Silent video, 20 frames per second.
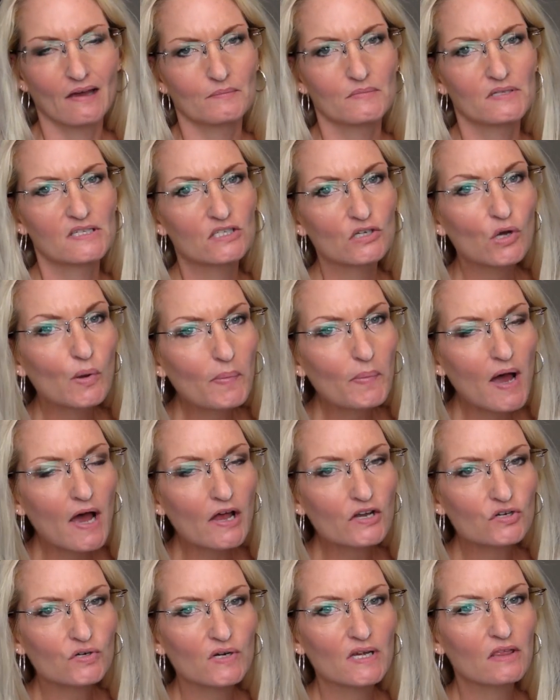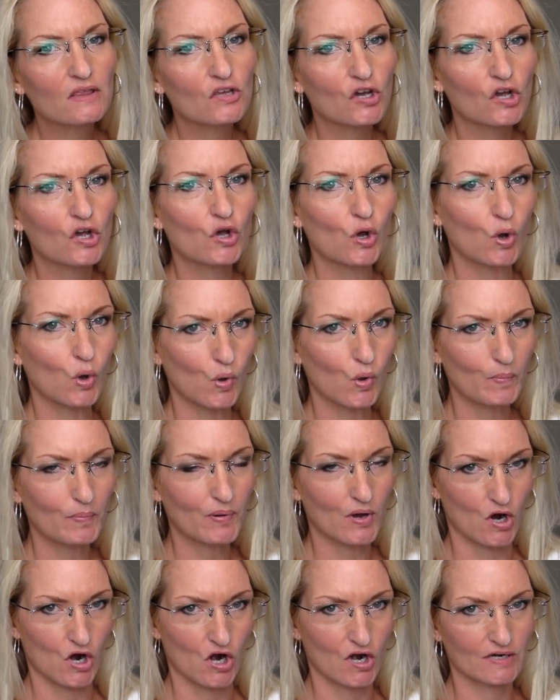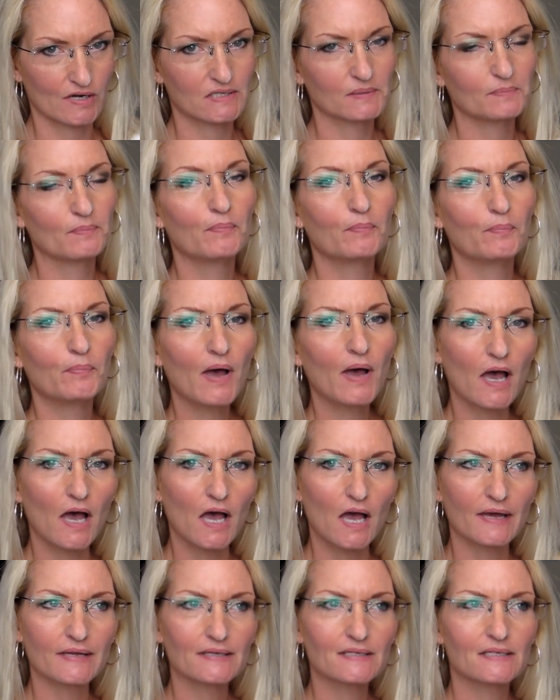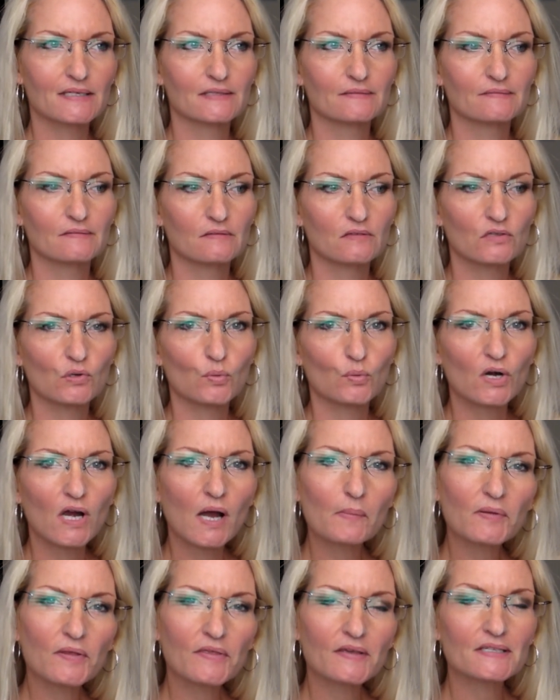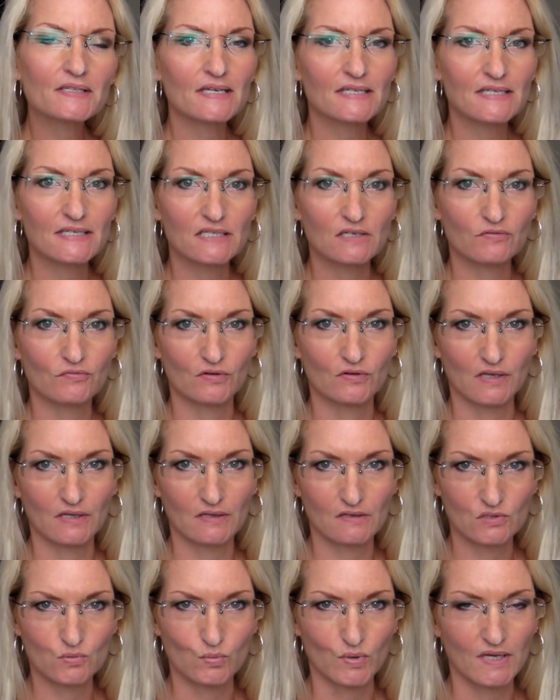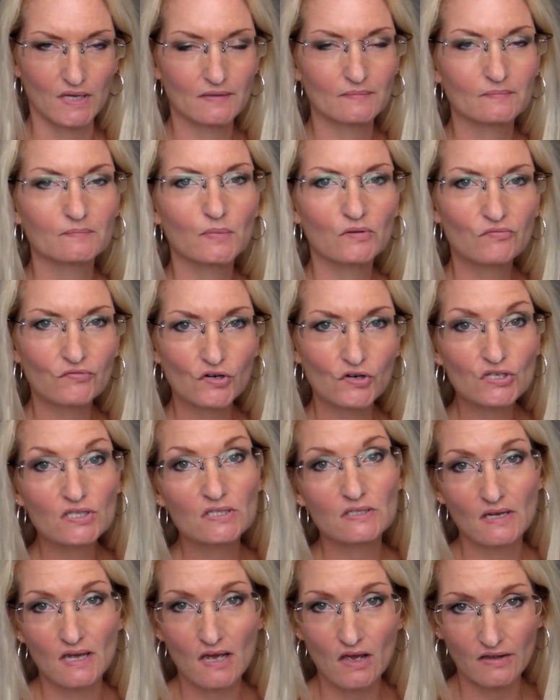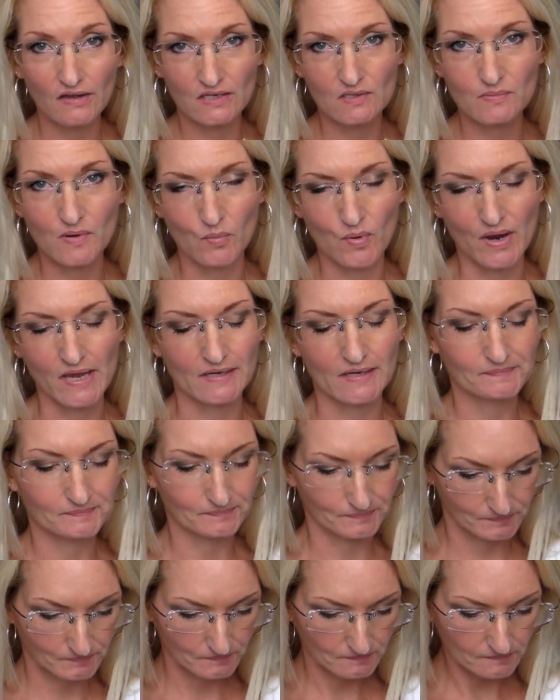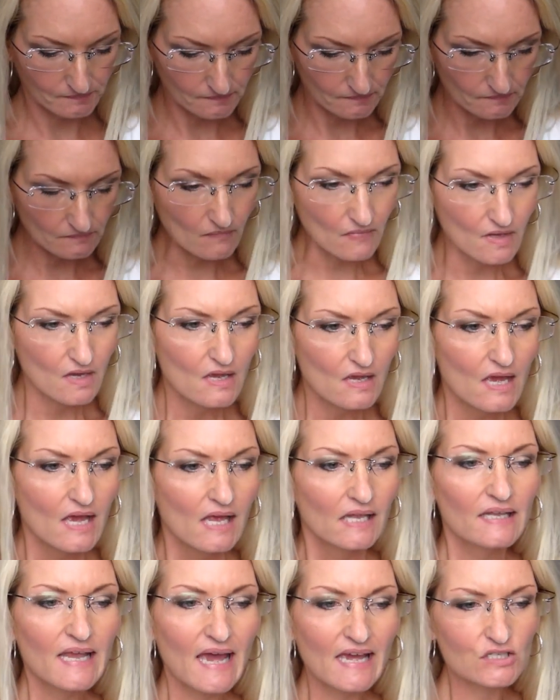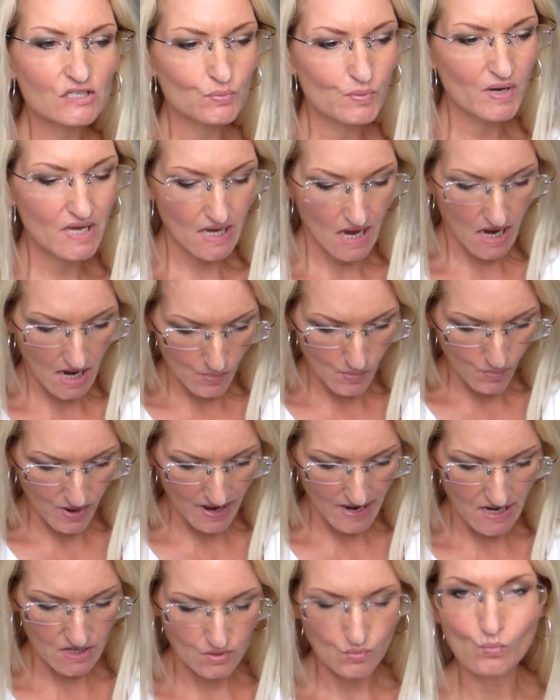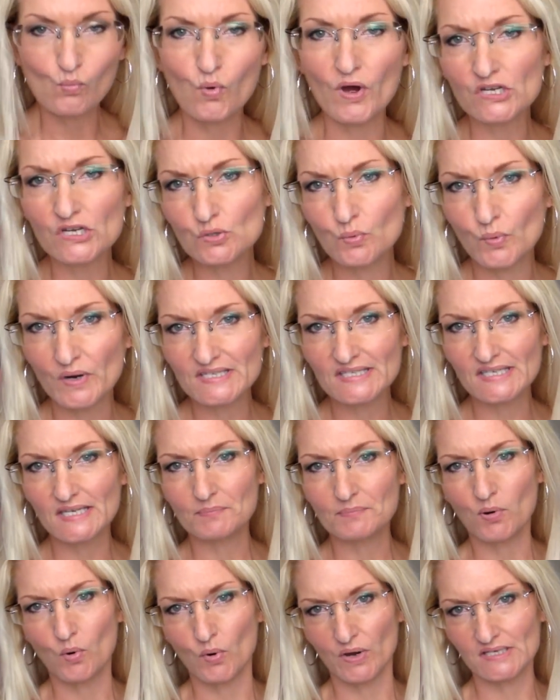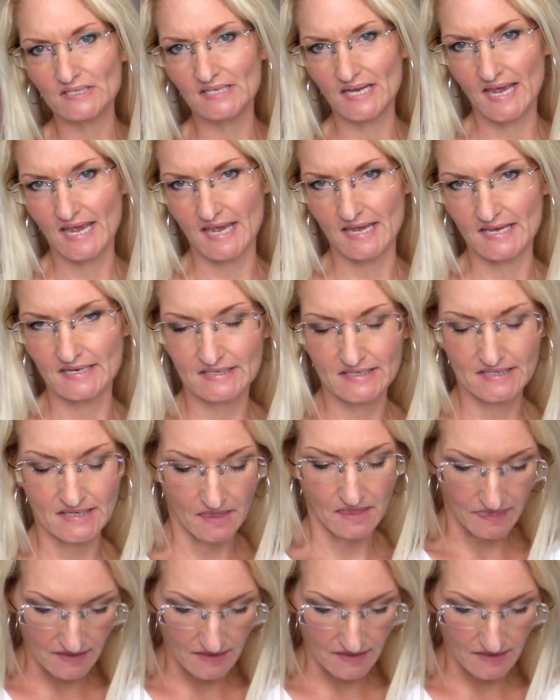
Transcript: Still pondering the goal part, but there were a couple of things I did differently this week. But first, I'll get to my weigh in. Last week I weighed 120.8.